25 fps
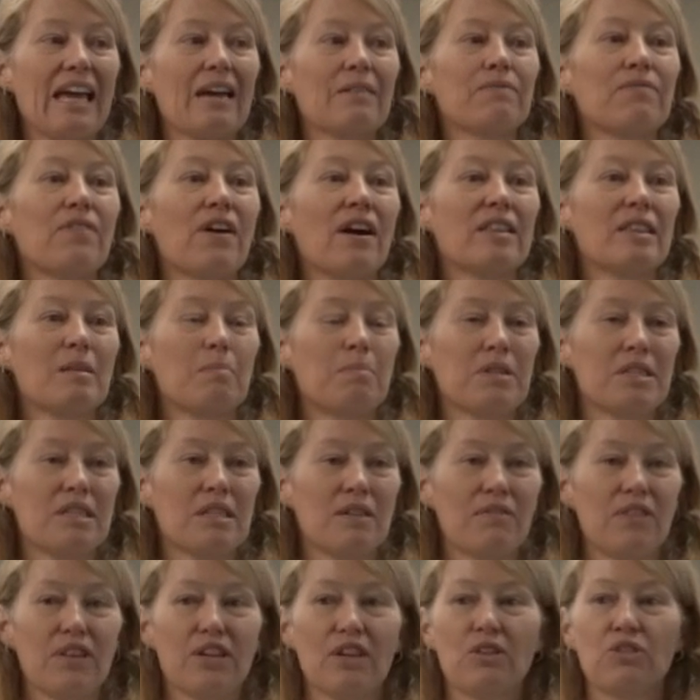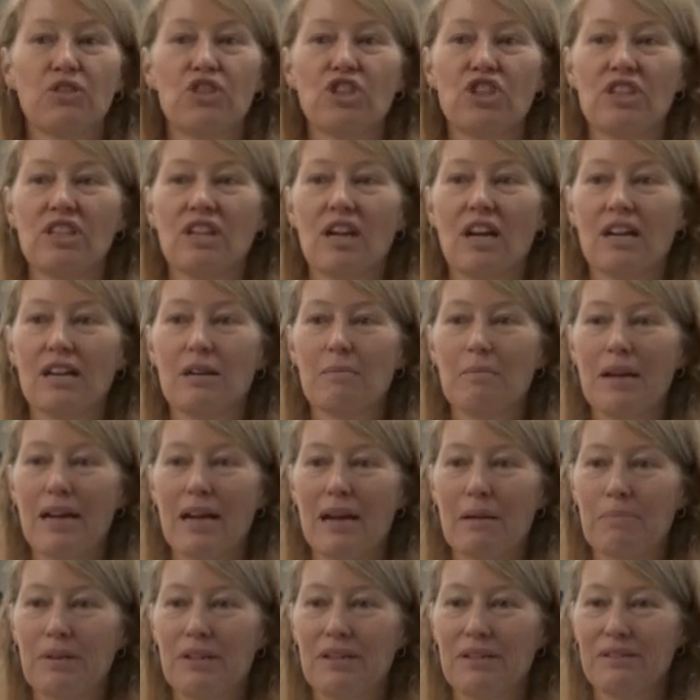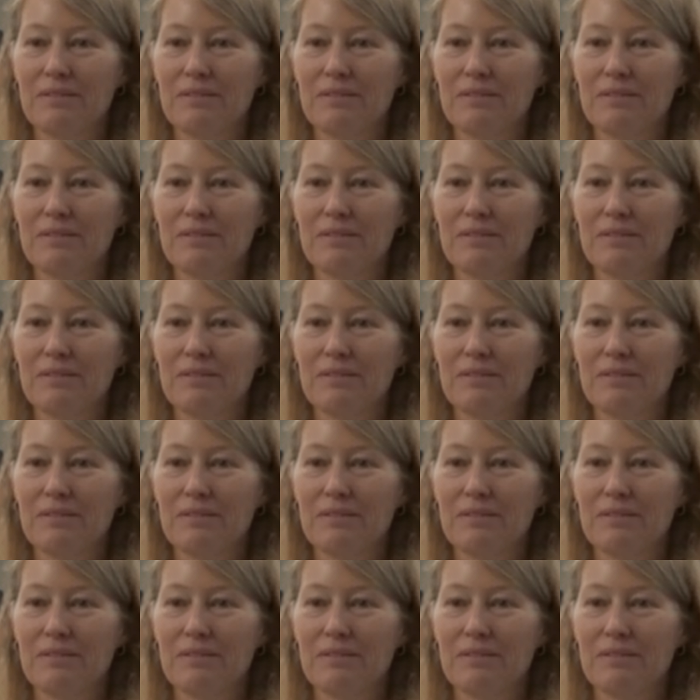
can't find the Pacific Ocean on a map?